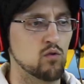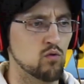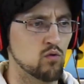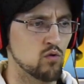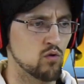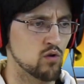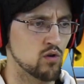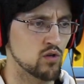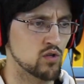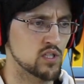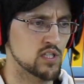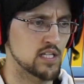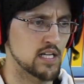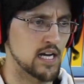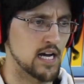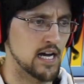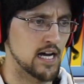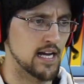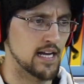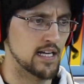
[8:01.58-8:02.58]
Or
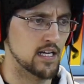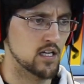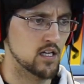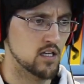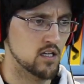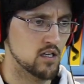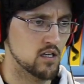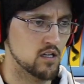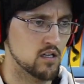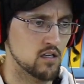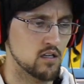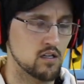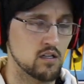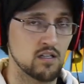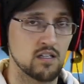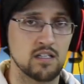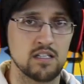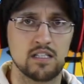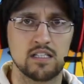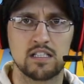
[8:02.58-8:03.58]
sky.
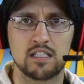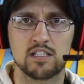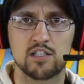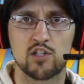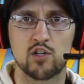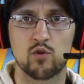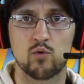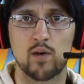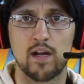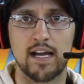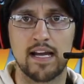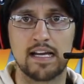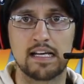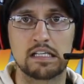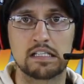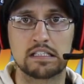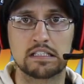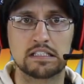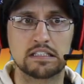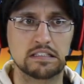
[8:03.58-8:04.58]

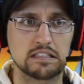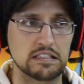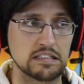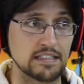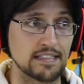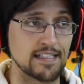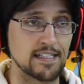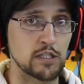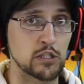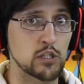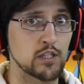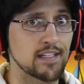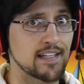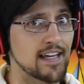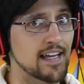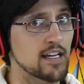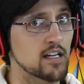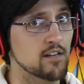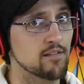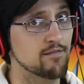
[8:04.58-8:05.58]
Terrain. It could
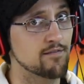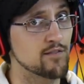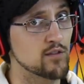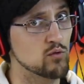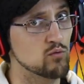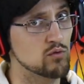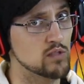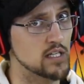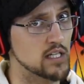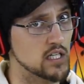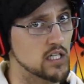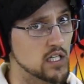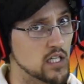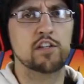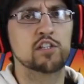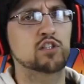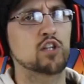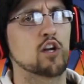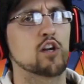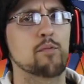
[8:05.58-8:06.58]
get confusing.
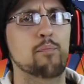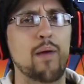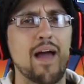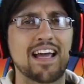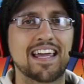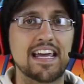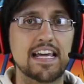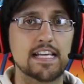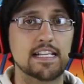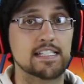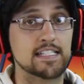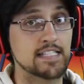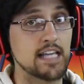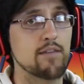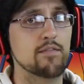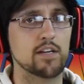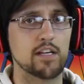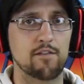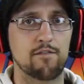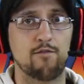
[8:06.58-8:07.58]
The starter pack is
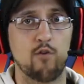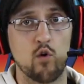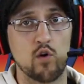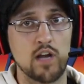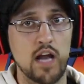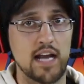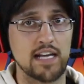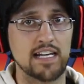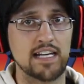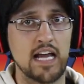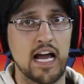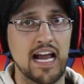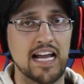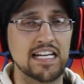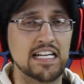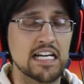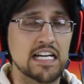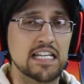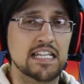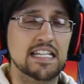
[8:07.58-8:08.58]

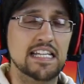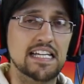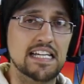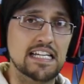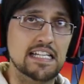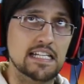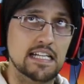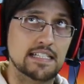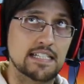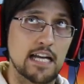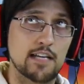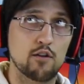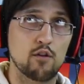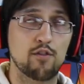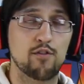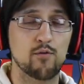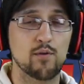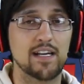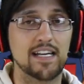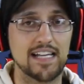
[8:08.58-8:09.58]
$74.99. The Nintendo
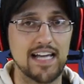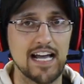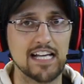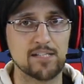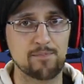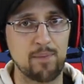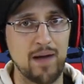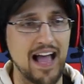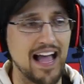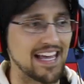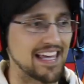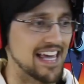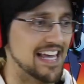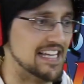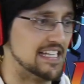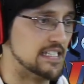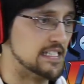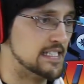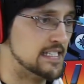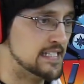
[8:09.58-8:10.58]
3DS pack
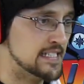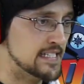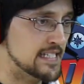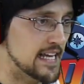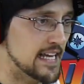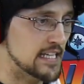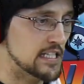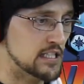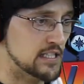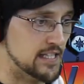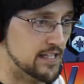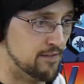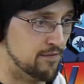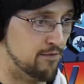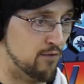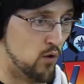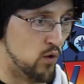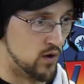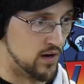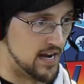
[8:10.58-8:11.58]
is
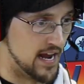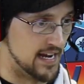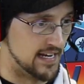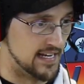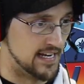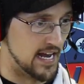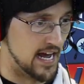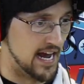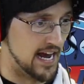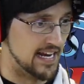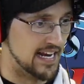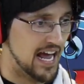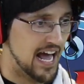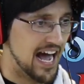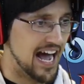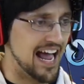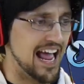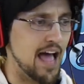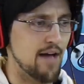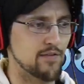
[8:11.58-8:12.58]
$64.99.
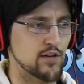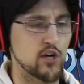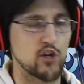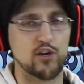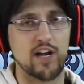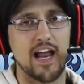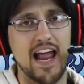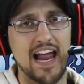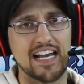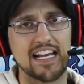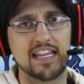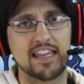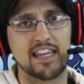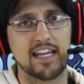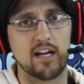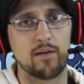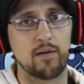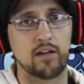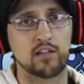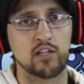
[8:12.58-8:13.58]
I haven't heard
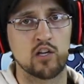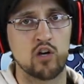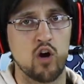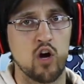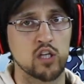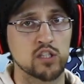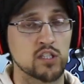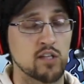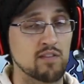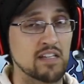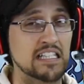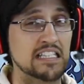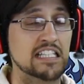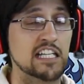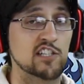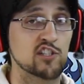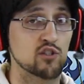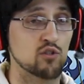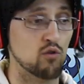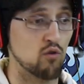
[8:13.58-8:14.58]
anything about the cost of the
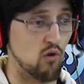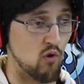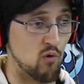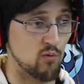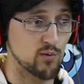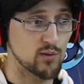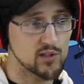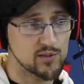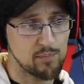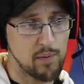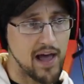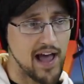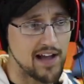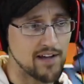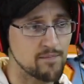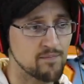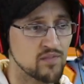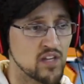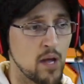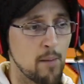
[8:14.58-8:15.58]
digital owner's pack,
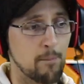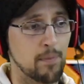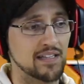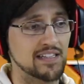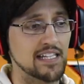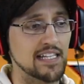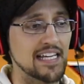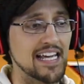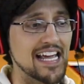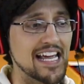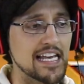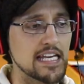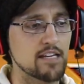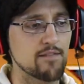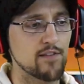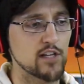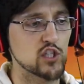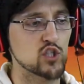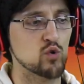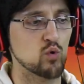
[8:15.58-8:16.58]
but the
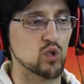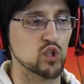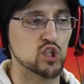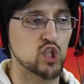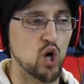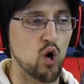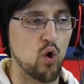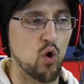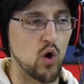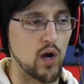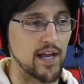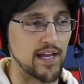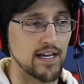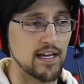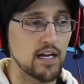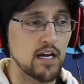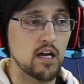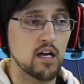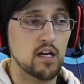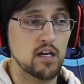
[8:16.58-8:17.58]
individual toy,
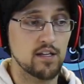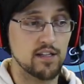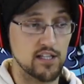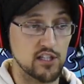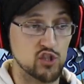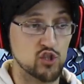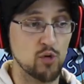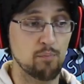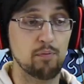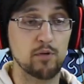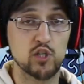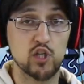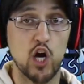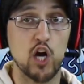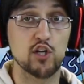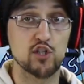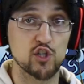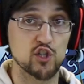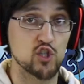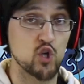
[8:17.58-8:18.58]
the
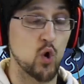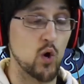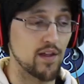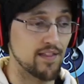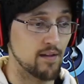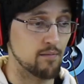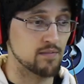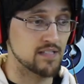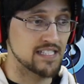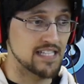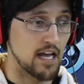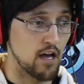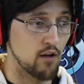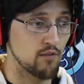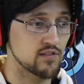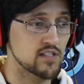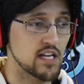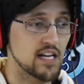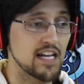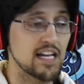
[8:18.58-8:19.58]
Supercharger toy
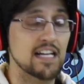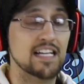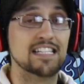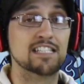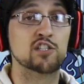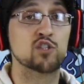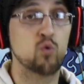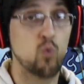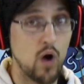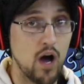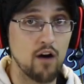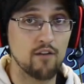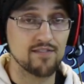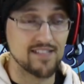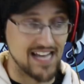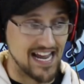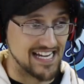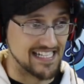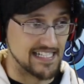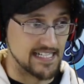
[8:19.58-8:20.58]
themselves, is
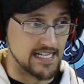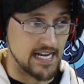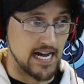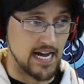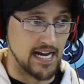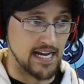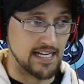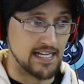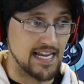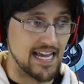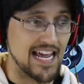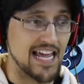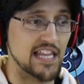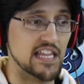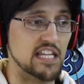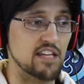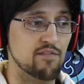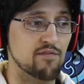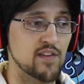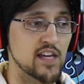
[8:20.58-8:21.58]
$12.99,
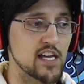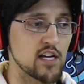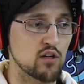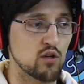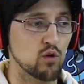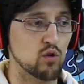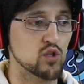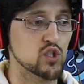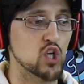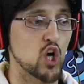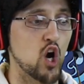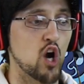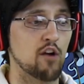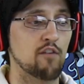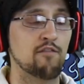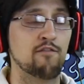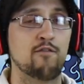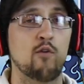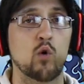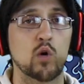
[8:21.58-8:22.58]
and the vehicles
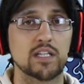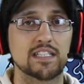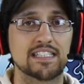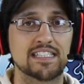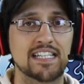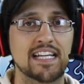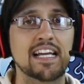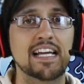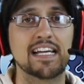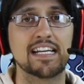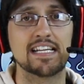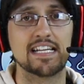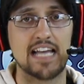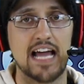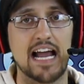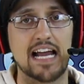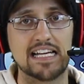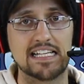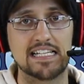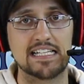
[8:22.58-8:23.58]
are
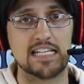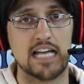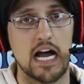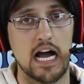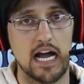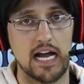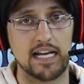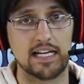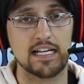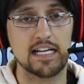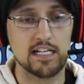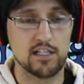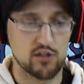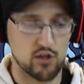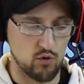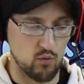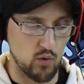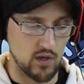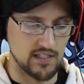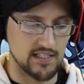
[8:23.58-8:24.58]
$14.99.
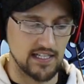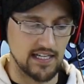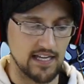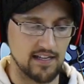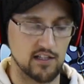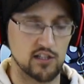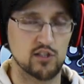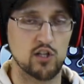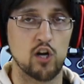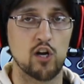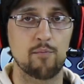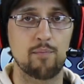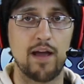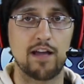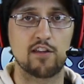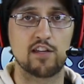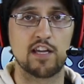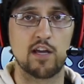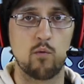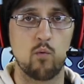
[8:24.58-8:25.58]
So once again, in the starter
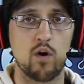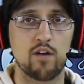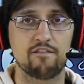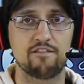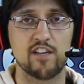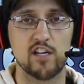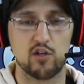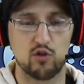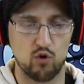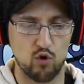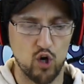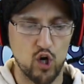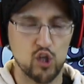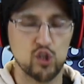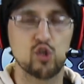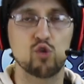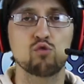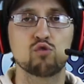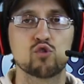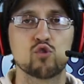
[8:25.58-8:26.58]
pack, you get one vehicle,
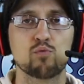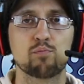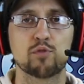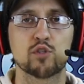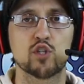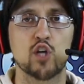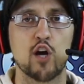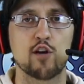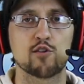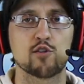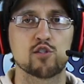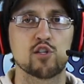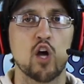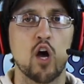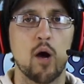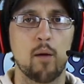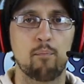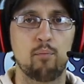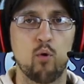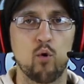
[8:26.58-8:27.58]
two Superchargers,
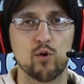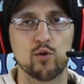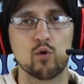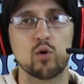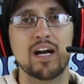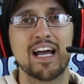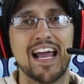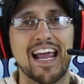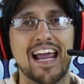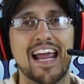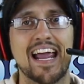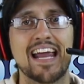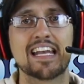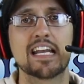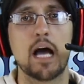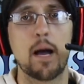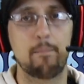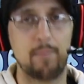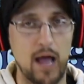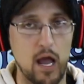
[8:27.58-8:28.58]
a portal,
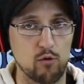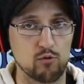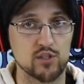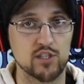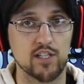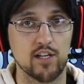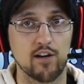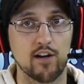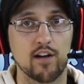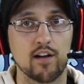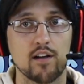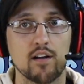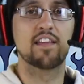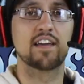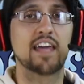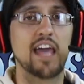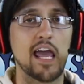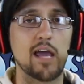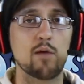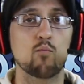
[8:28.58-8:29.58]
and a pouster.
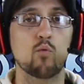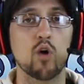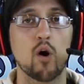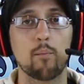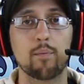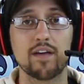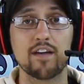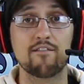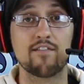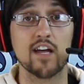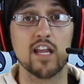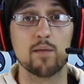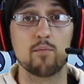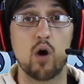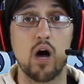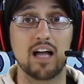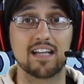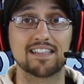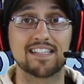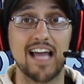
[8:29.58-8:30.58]
The game will be
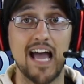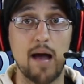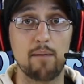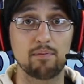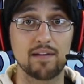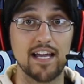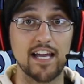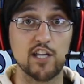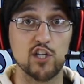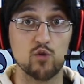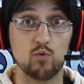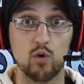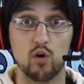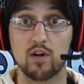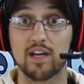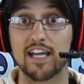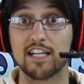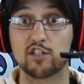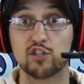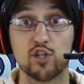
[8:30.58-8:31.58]
available on tablet, and you
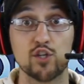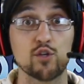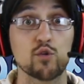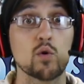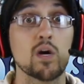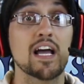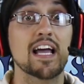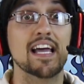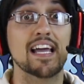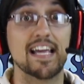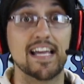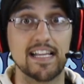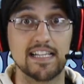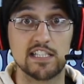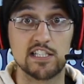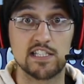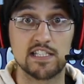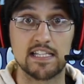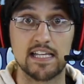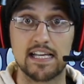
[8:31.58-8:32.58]
will get two
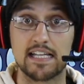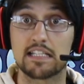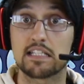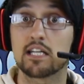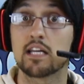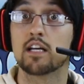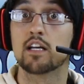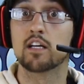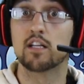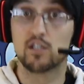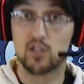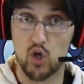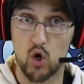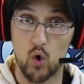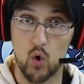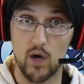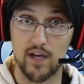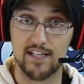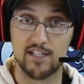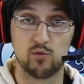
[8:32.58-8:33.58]
instant
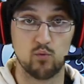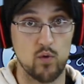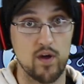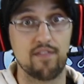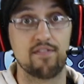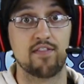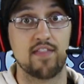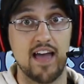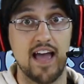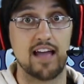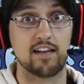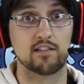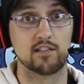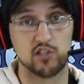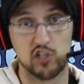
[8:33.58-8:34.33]
toys with that.